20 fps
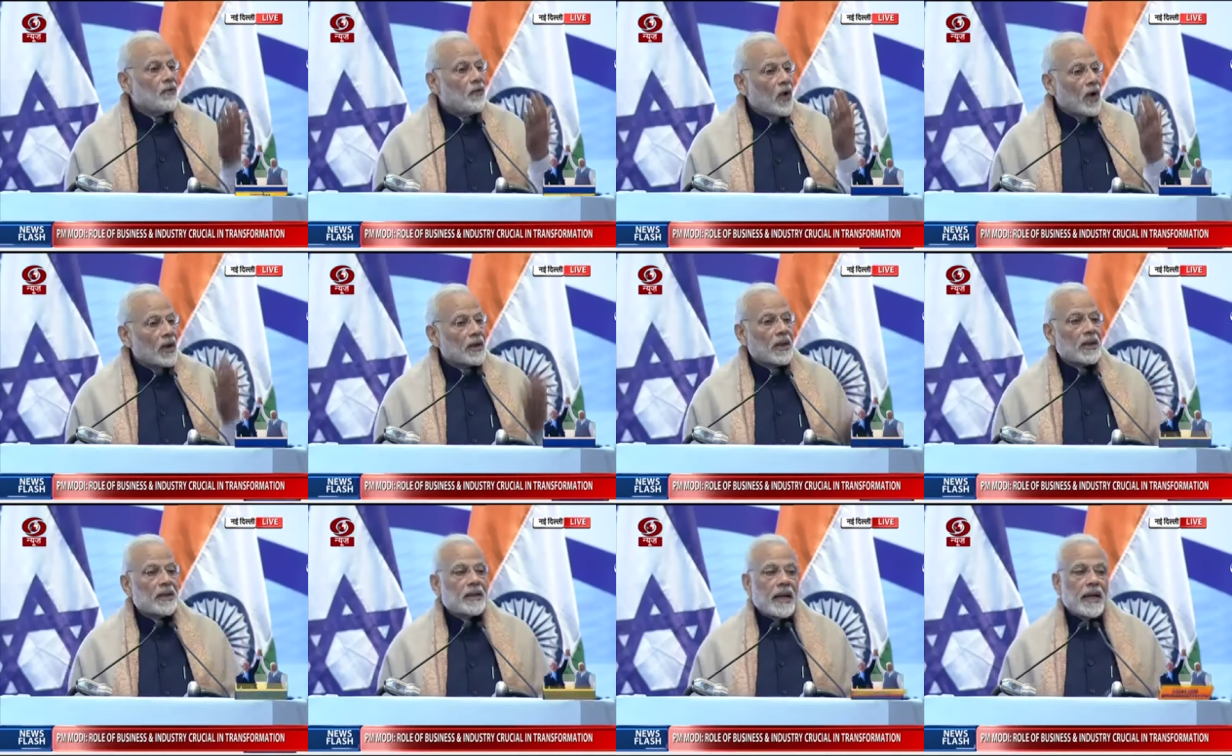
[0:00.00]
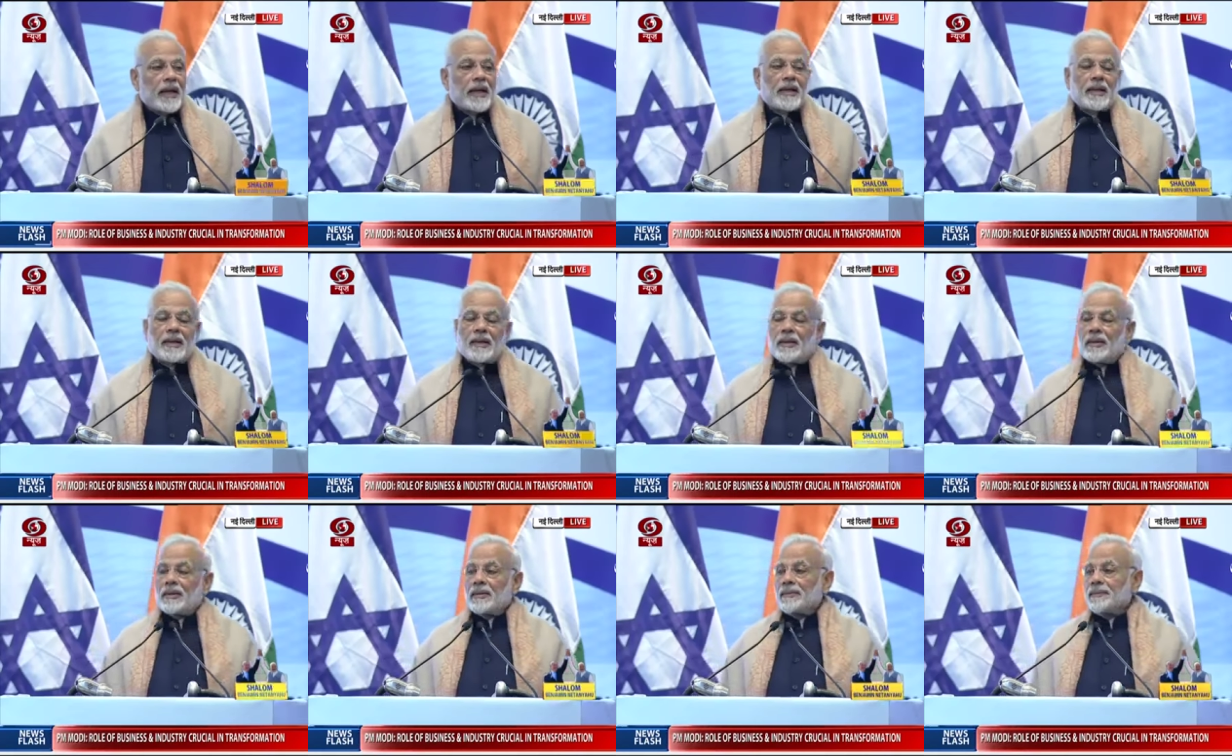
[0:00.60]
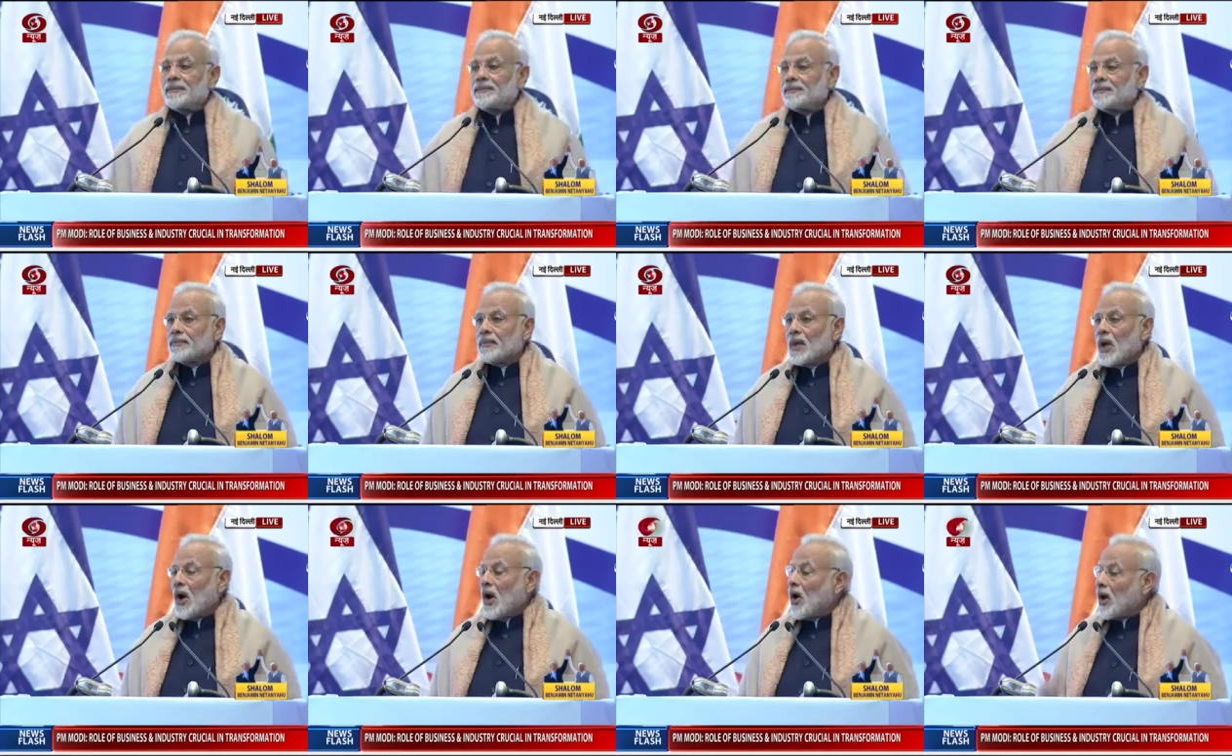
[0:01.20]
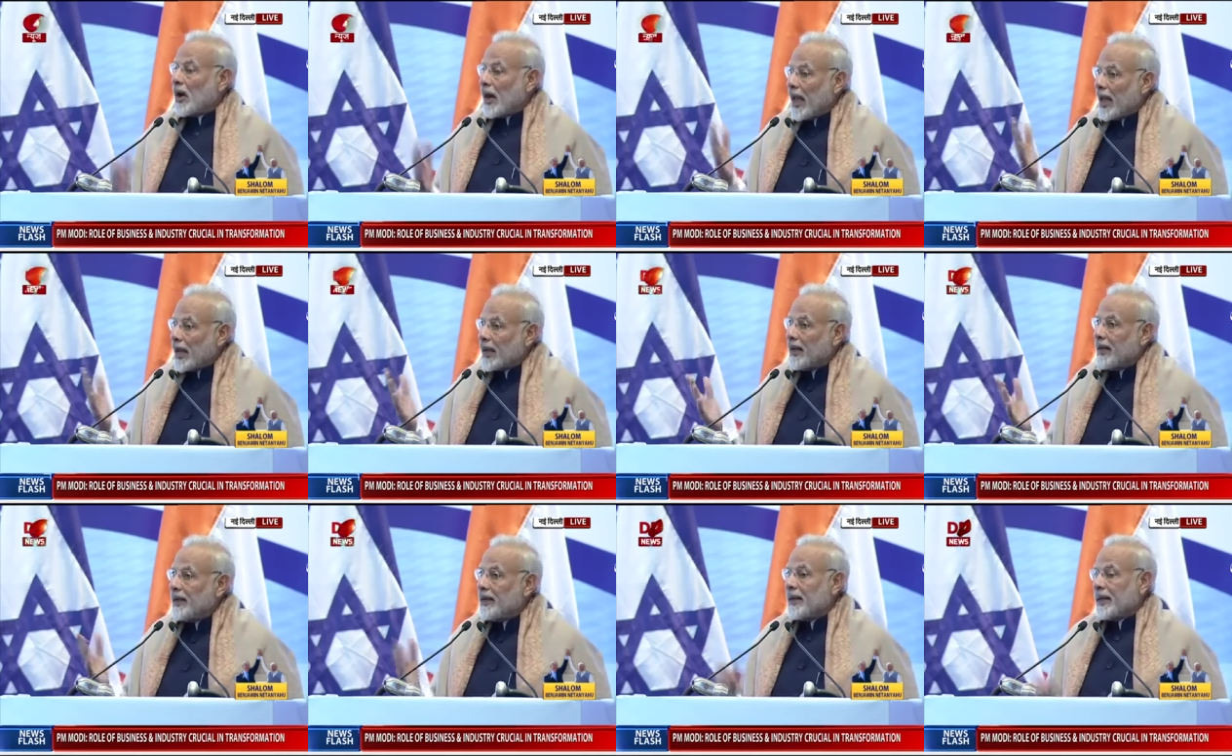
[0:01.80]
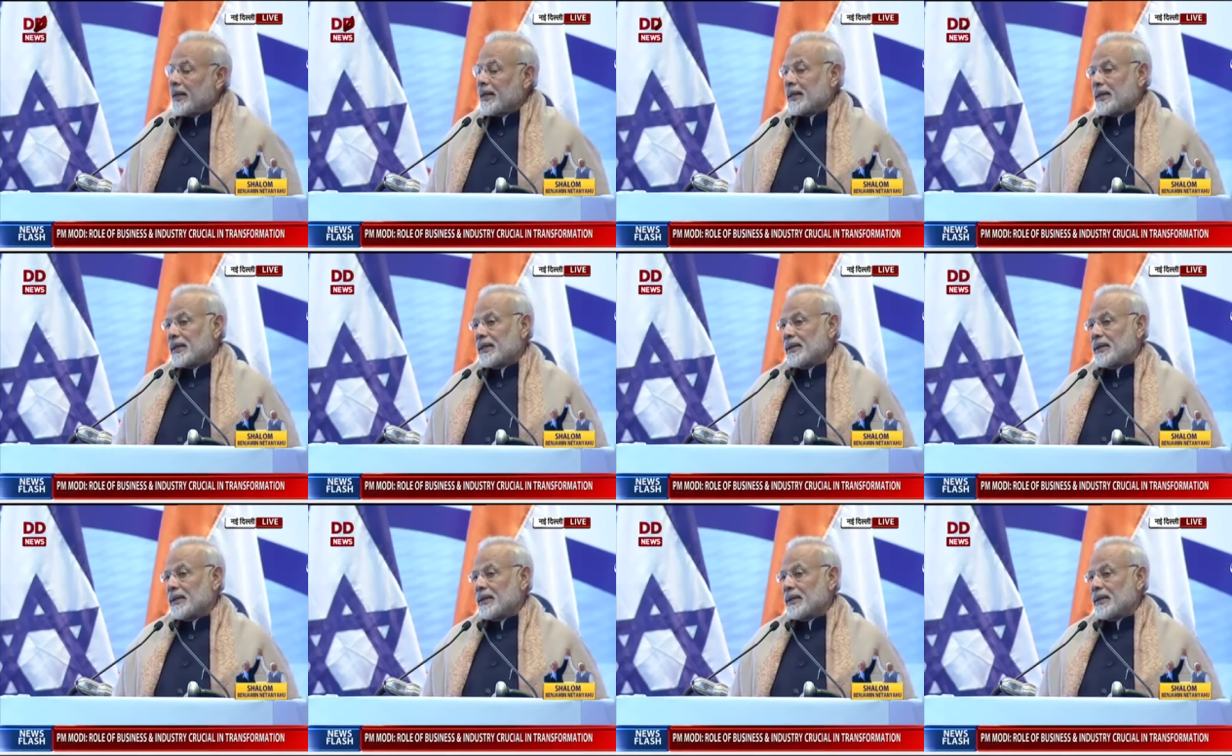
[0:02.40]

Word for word: water tech or agri tech,